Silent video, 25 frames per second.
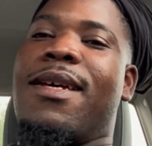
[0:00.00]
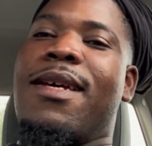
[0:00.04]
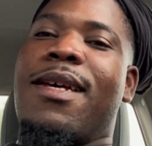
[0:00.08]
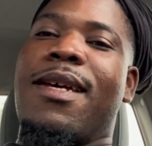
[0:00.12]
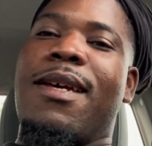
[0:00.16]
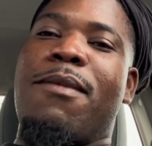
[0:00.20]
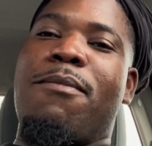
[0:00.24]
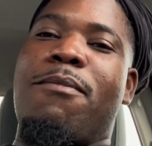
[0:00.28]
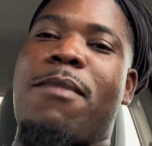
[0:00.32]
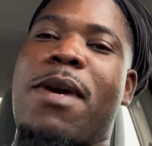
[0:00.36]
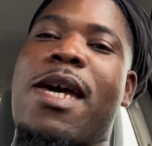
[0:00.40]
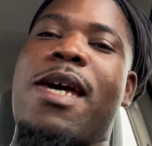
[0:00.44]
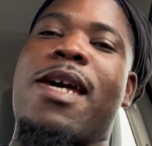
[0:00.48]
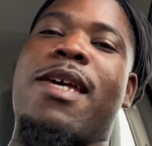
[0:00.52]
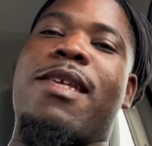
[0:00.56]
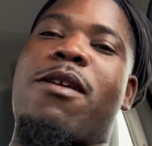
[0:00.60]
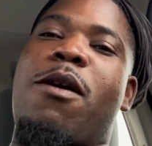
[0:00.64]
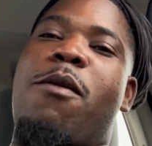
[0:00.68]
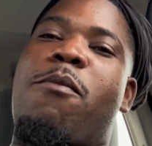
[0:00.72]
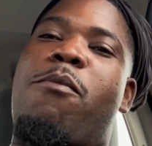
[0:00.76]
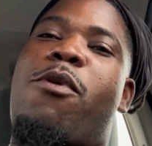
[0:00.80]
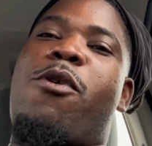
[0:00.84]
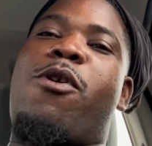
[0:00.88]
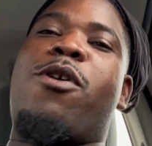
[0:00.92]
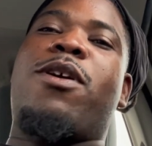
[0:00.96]
man, your
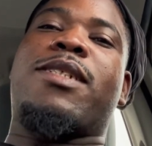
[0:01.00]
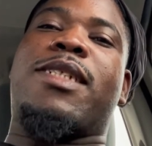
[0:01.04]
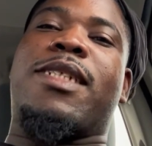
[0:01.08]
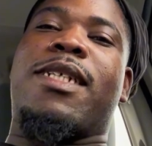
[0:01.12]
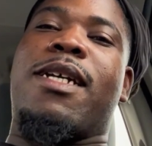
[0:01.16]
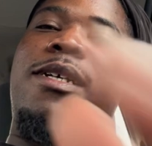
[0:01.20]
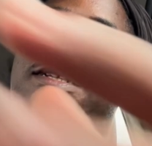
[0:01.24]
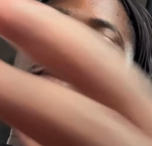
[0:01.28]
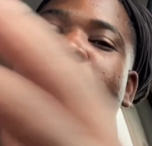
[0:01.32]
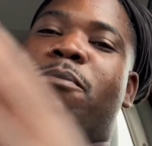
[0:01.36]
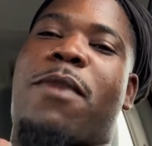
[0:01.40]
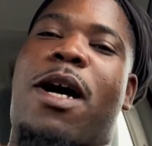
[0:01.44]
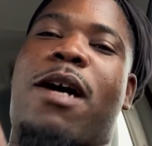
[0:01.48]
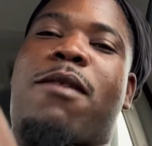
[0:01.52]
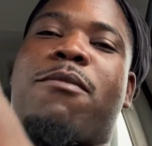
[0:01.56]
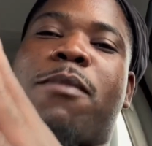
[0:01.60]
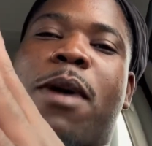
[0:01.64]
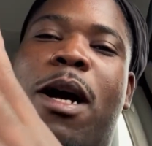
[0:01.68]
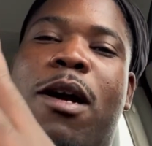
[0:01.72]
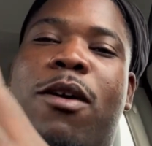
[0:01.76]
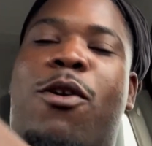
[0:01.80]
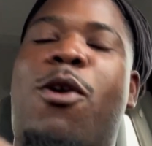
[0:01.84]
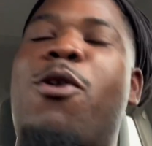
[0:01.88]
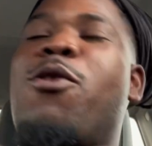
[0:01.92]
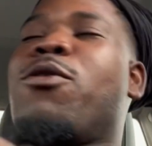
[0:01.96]
boys, yeah, my
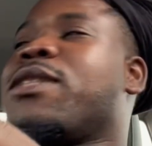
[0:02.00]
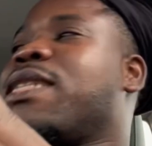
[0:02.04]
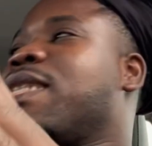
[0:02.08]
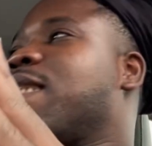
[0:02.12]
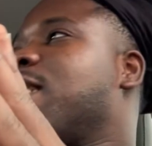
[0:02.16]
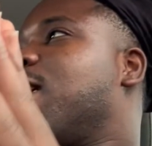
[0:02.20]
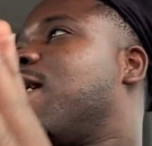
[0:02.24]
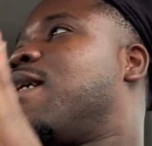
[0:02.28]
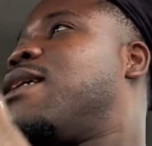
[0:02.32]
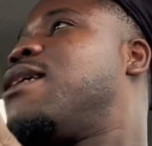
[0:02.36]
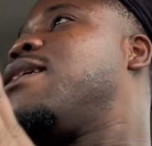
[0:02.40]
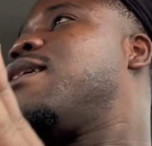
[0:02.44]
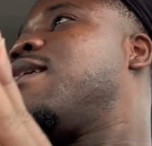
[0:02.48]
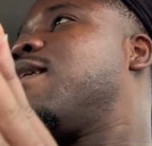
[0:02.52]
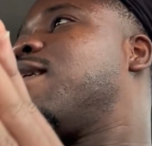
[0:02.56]
goal is to hit